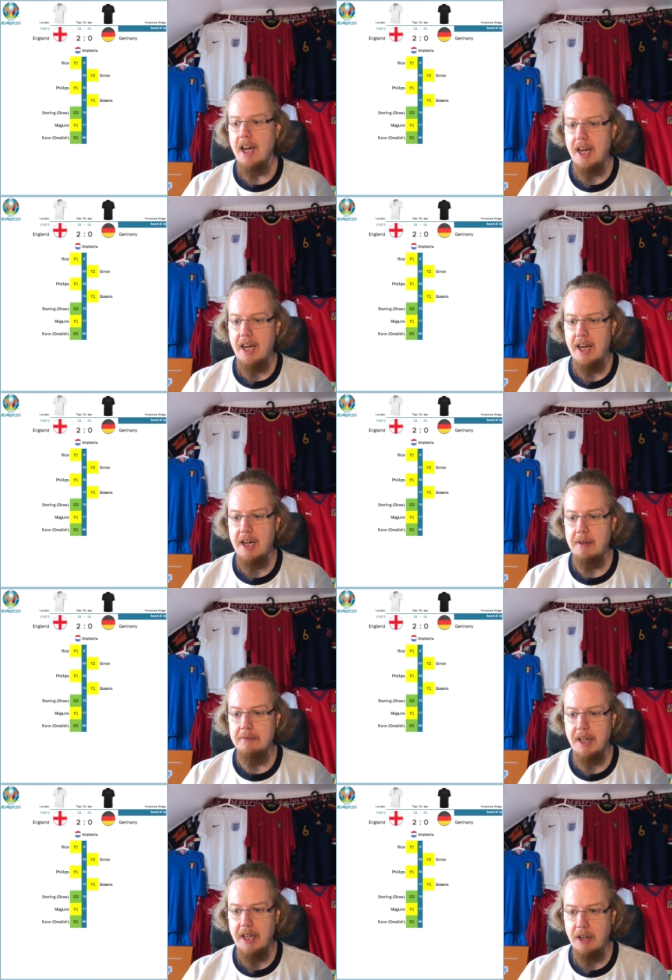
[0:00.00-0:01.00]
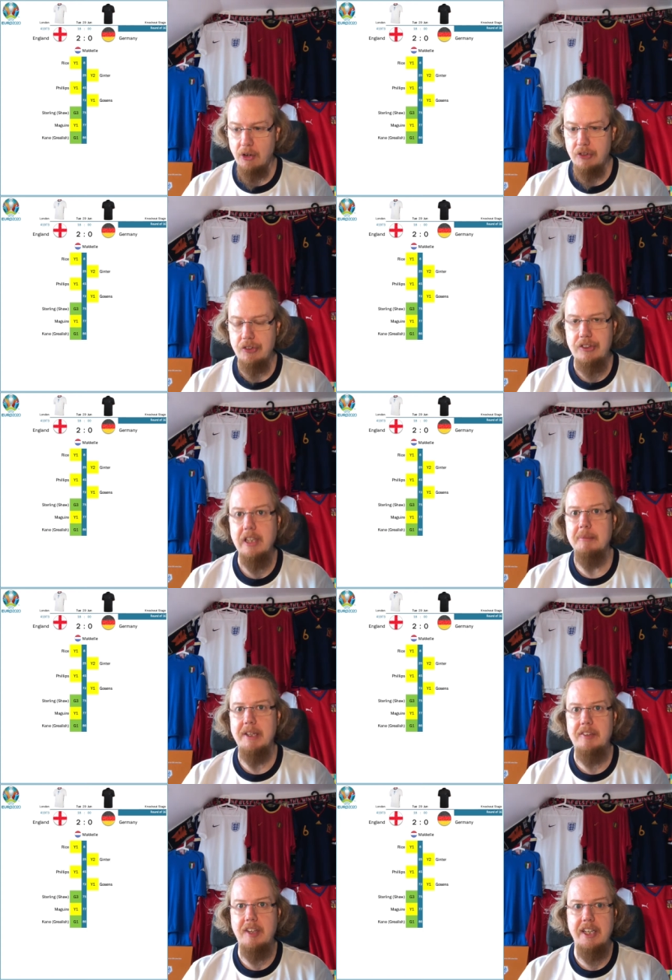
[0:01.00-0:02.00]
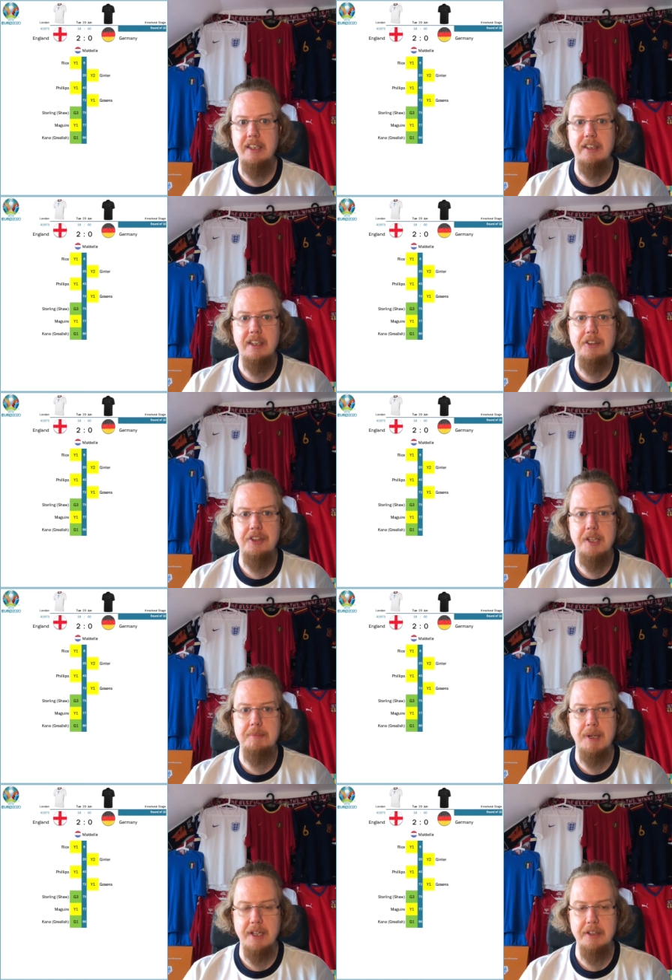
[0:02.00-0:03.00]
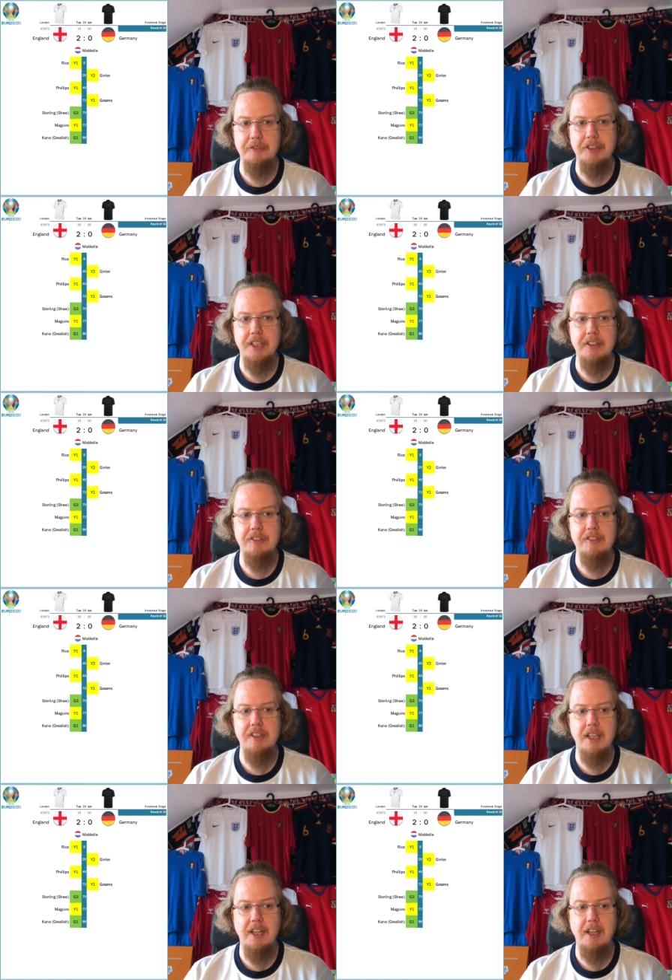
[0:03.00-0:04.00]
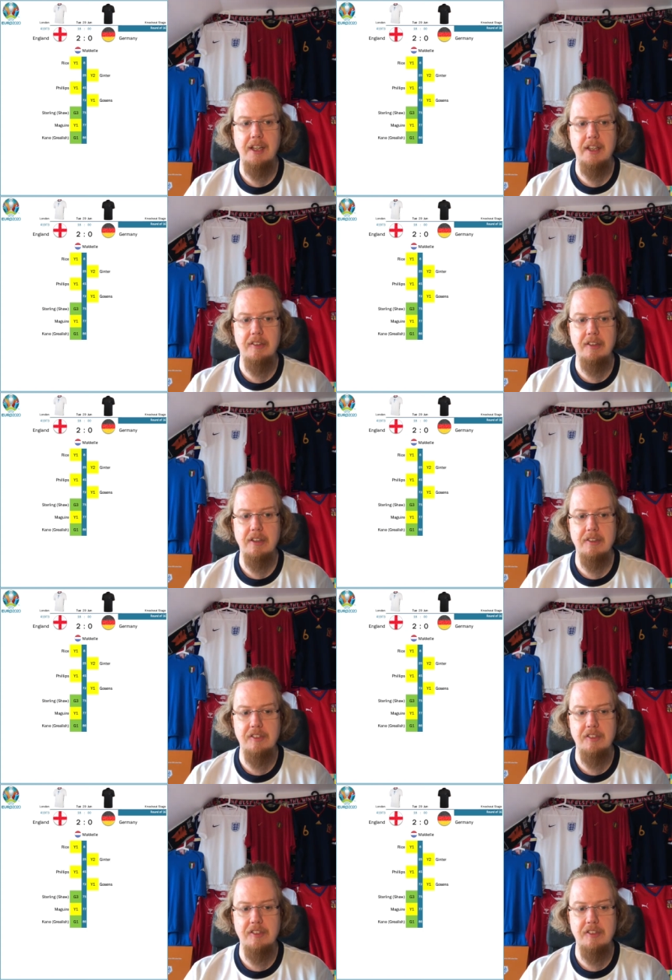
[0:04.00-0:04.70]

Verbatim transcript: Um, I also still maintain that I think part of that is that uh,